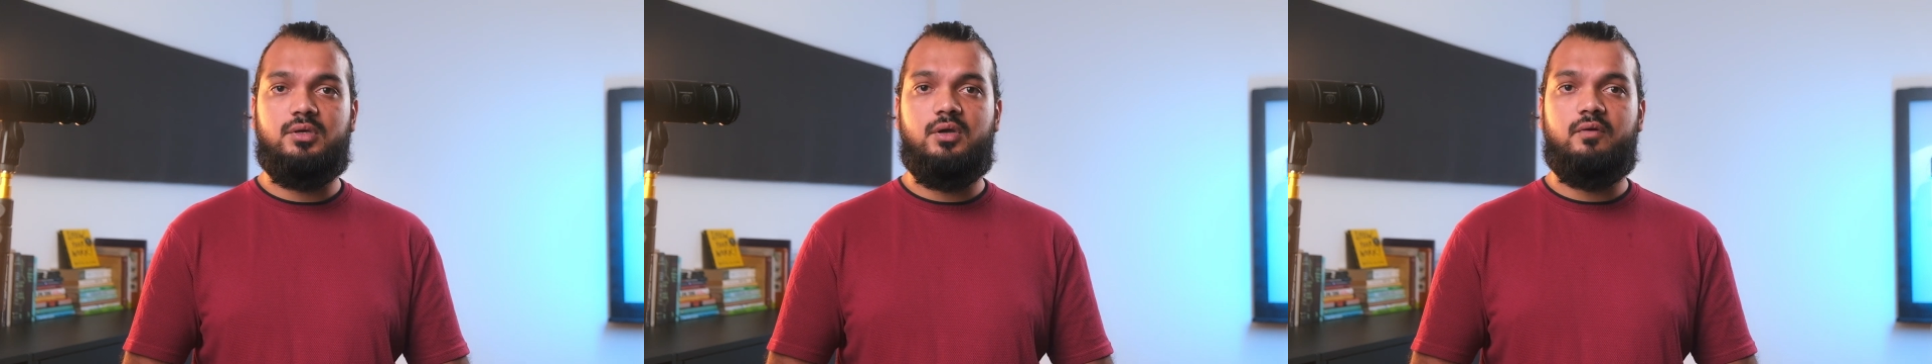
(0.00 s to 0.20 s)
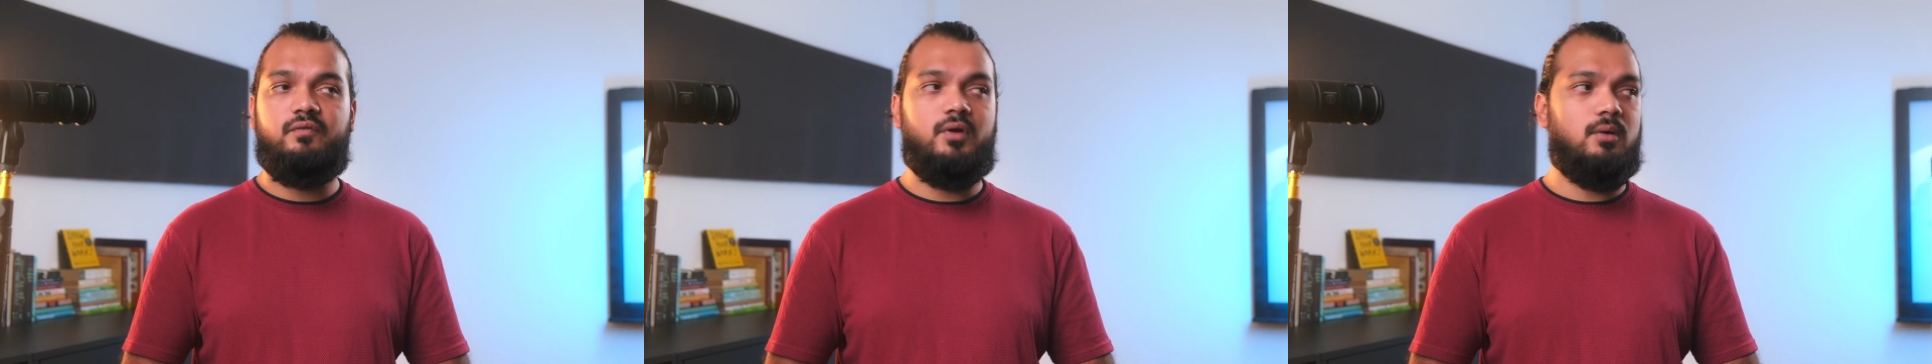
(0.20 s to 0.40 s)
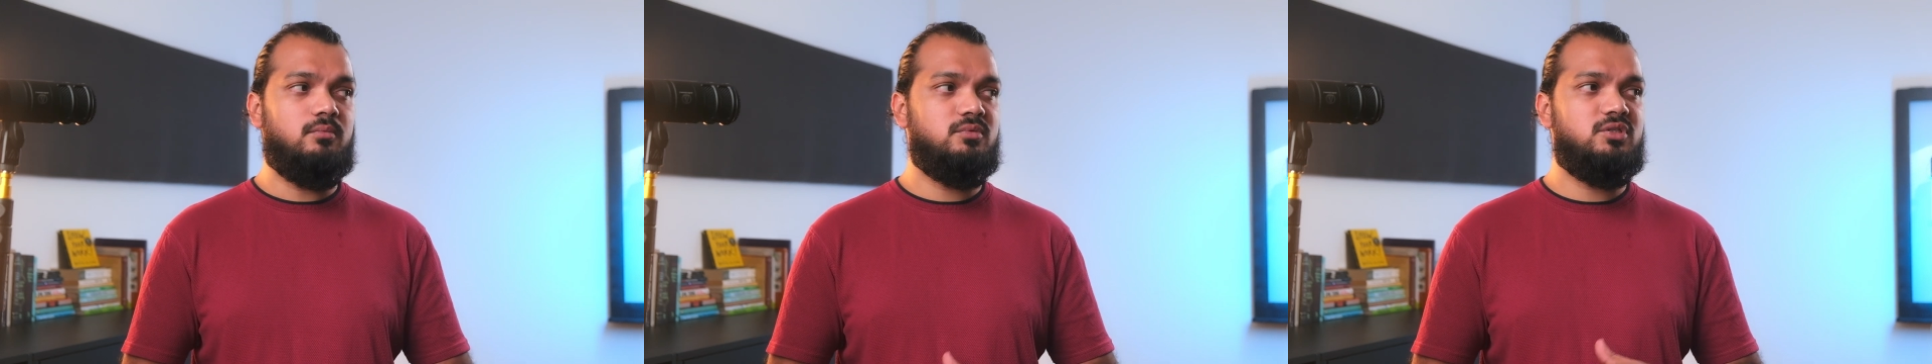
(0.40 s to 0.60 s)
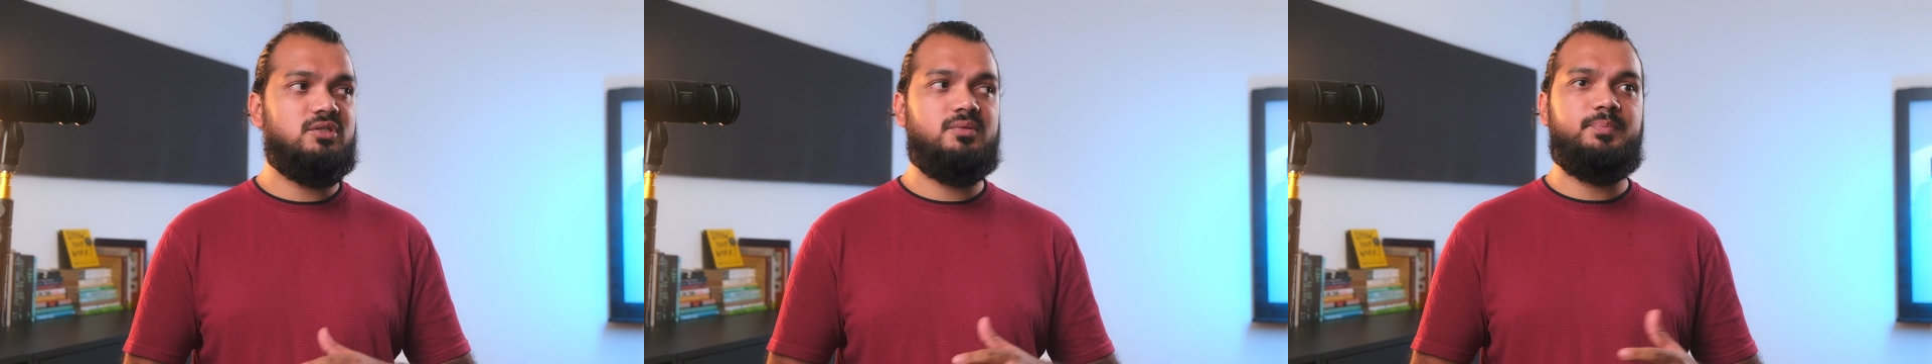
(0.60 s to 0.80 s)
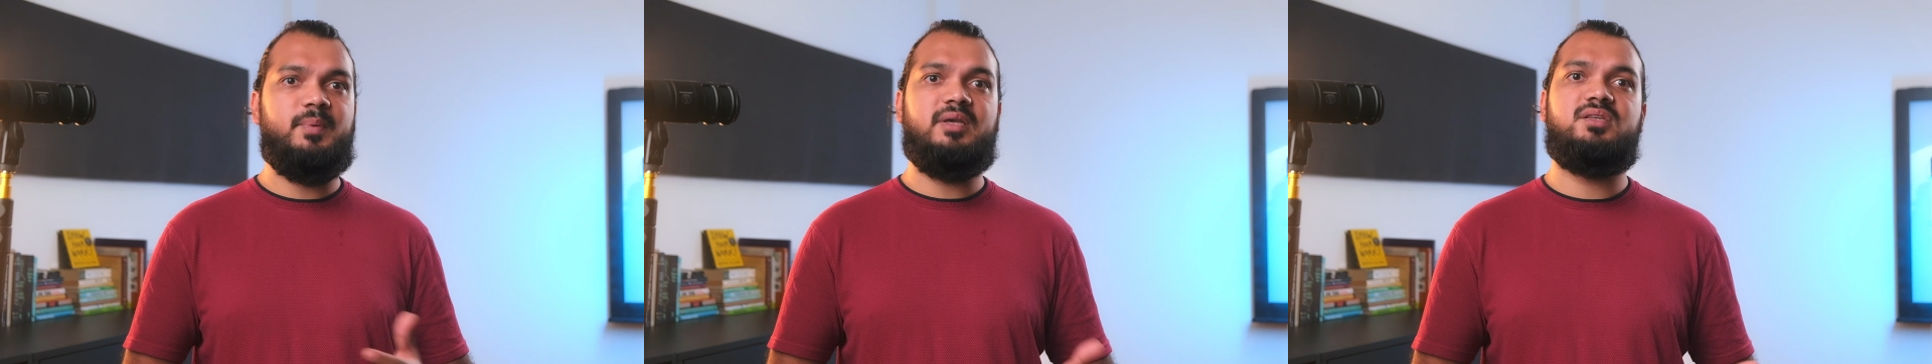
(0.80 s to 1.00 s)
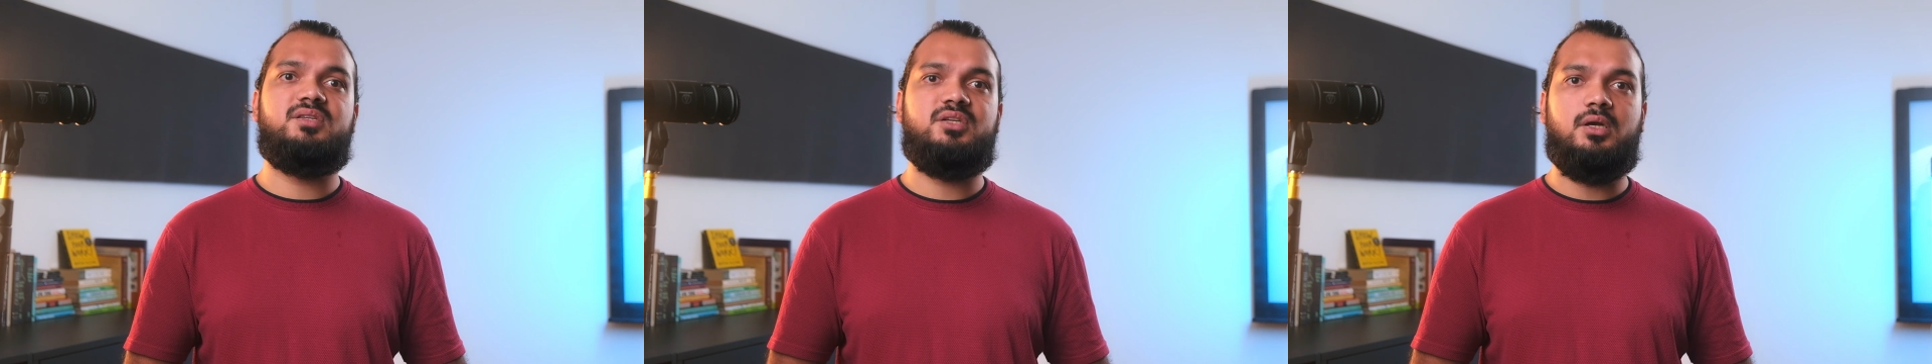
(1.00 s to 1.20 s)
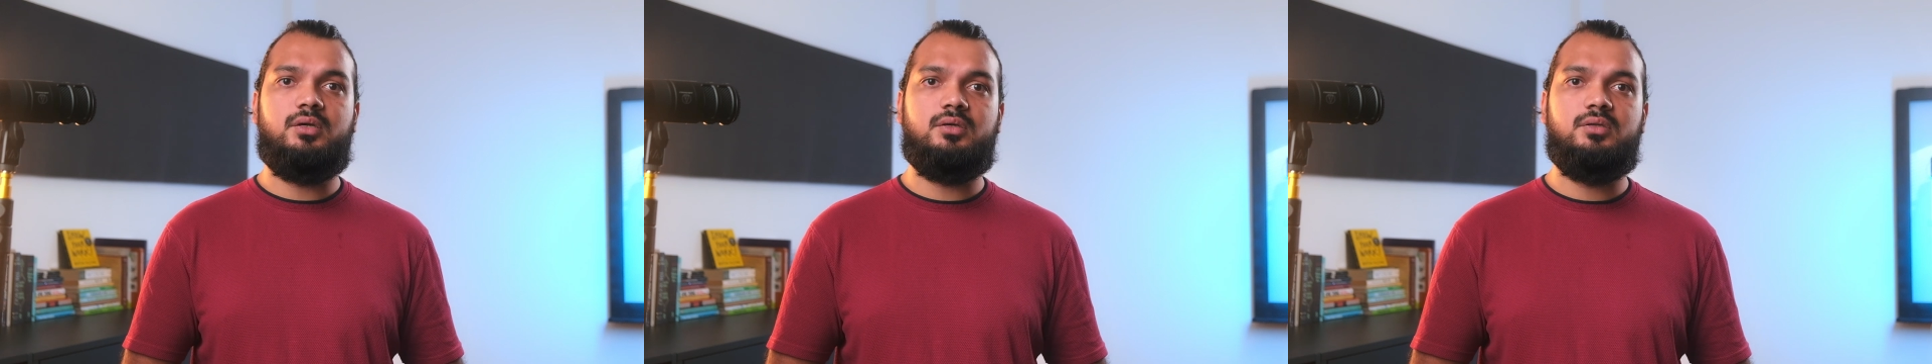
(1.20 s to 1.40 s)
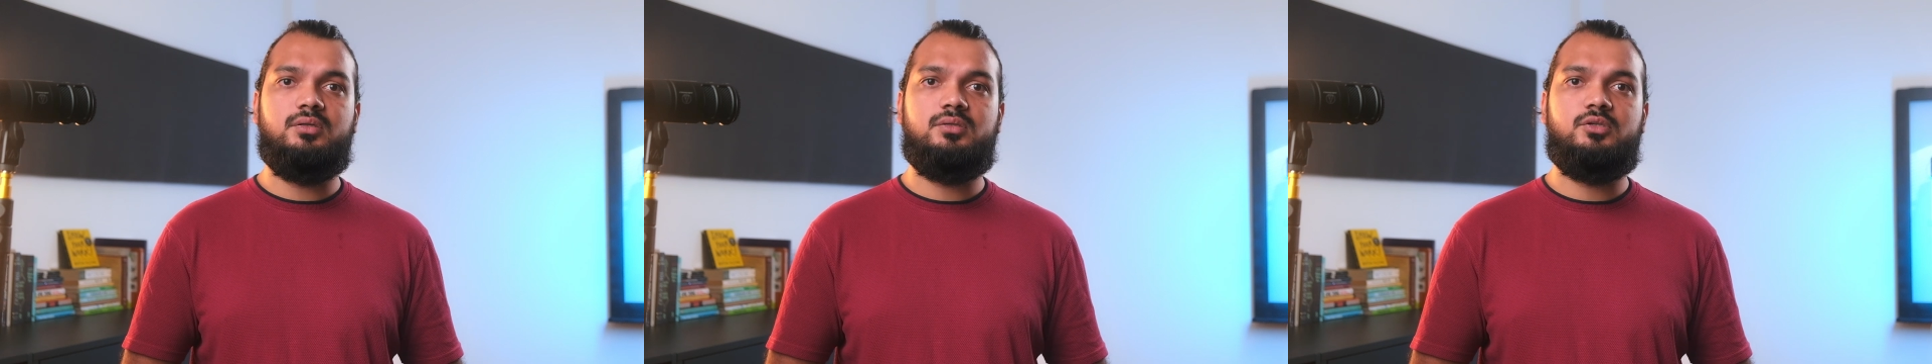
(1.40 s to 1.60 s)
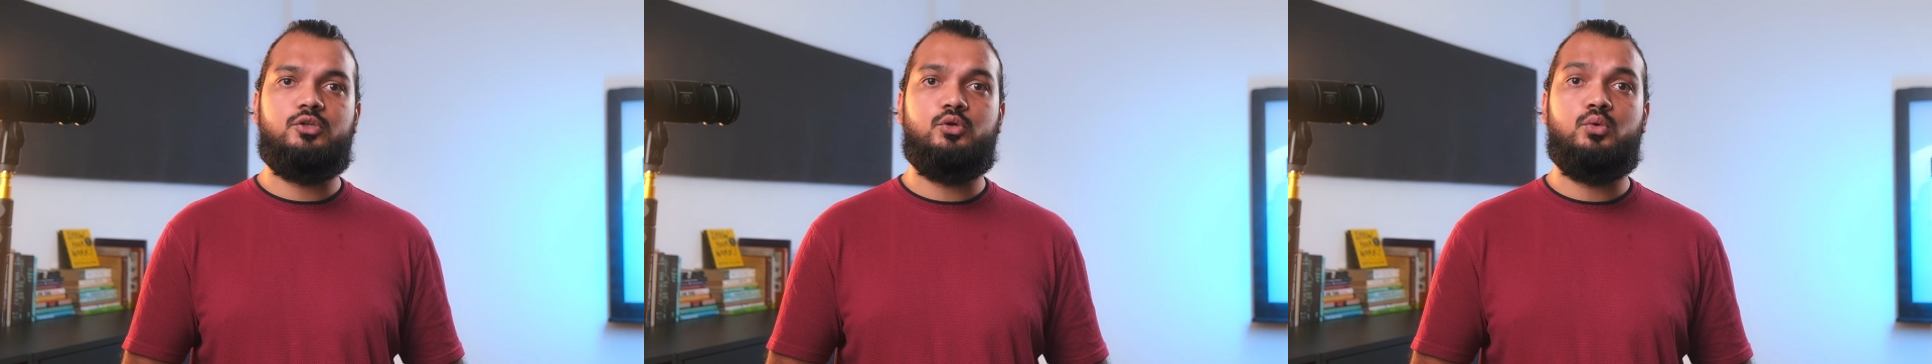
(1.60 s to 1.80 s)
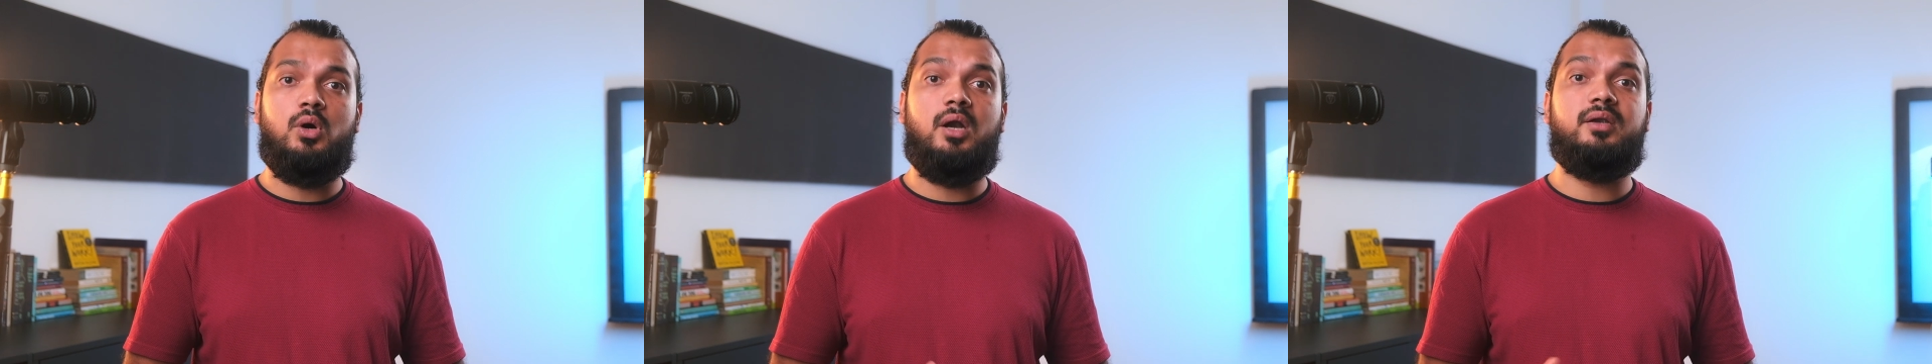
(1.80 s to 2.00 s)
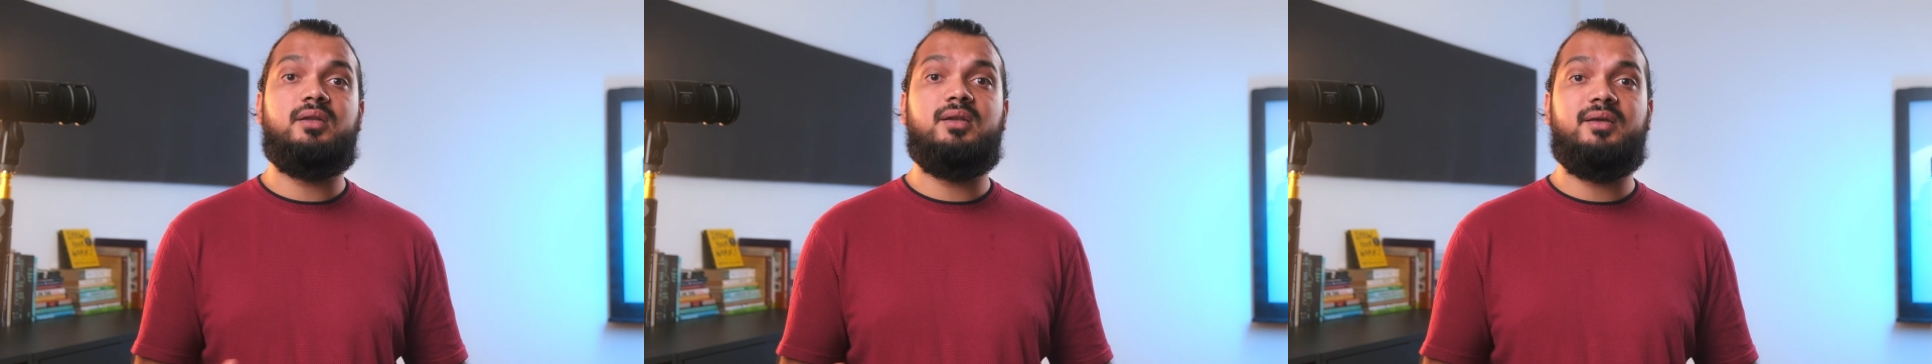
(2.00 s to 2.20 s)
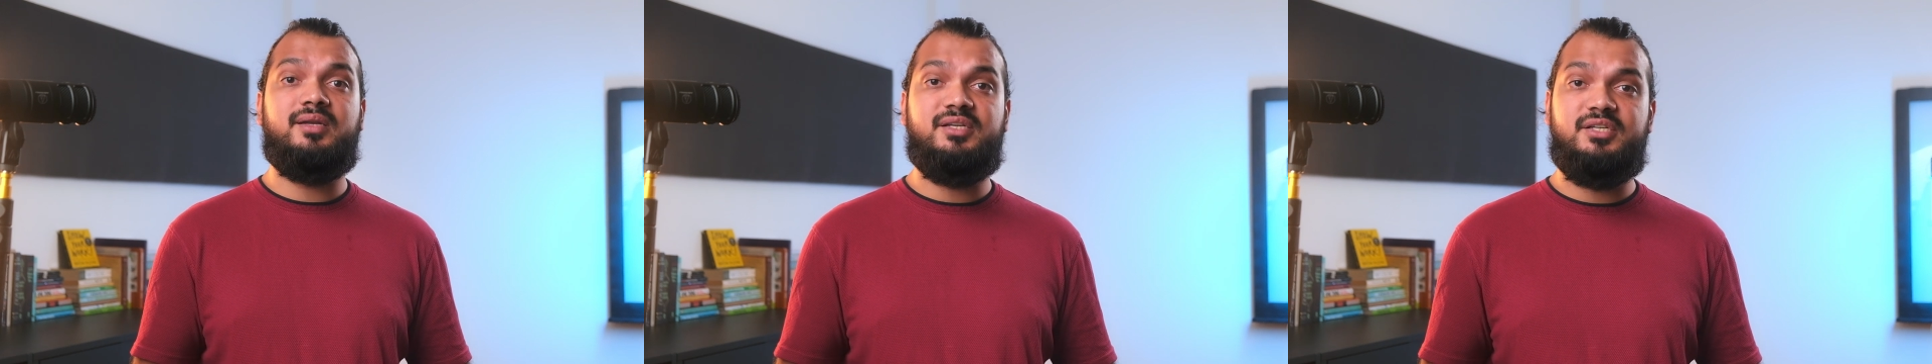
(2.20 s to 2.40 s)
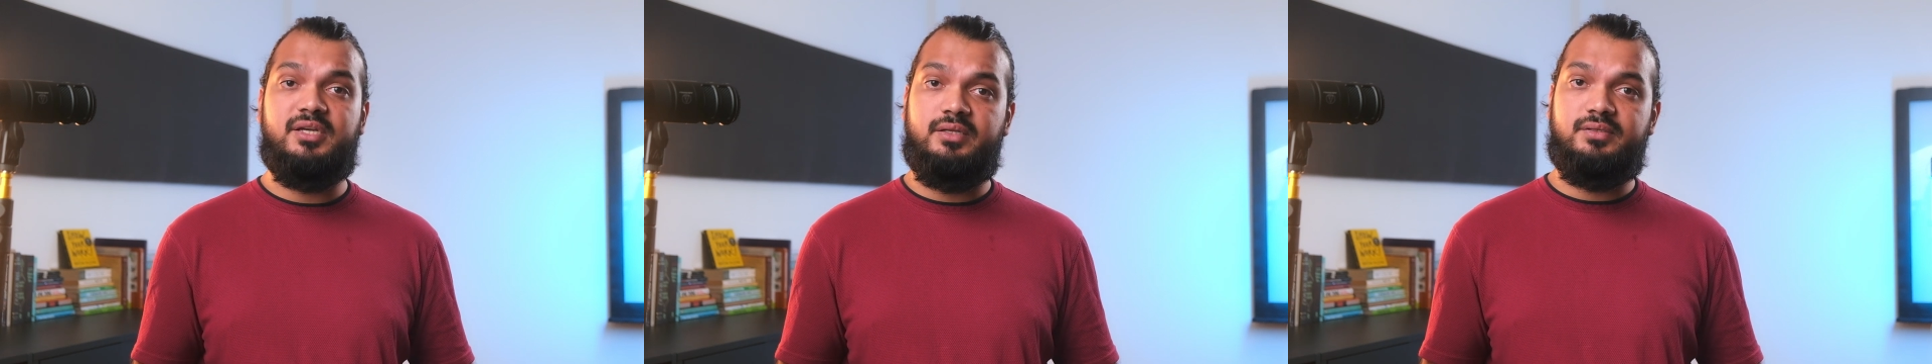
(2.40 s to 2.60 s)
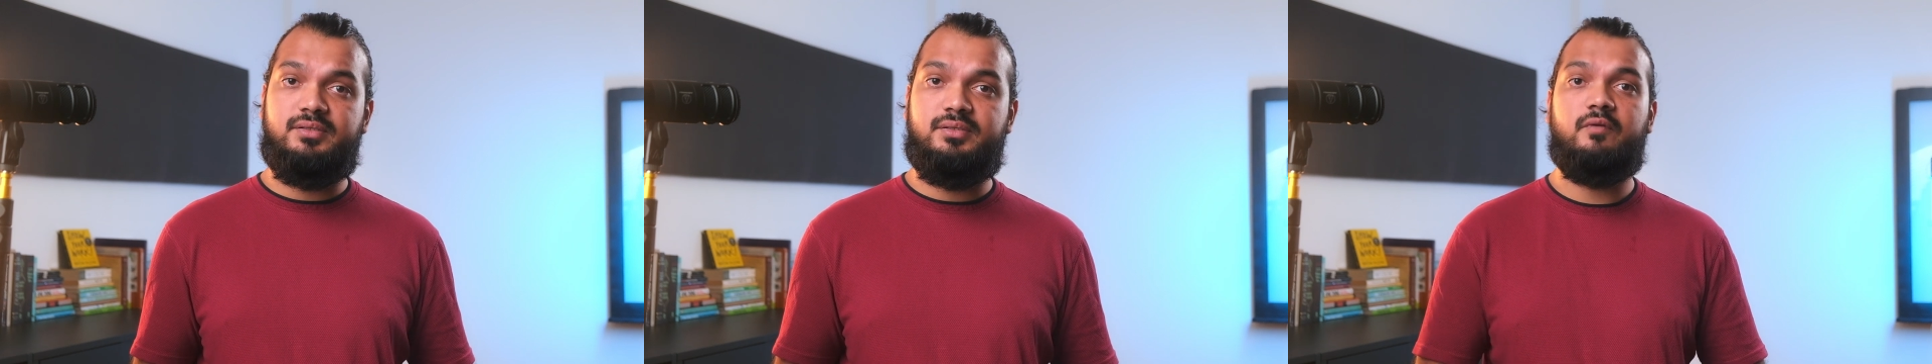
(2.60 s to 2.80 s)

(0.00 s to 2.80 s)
from space shuttles to artillery shells.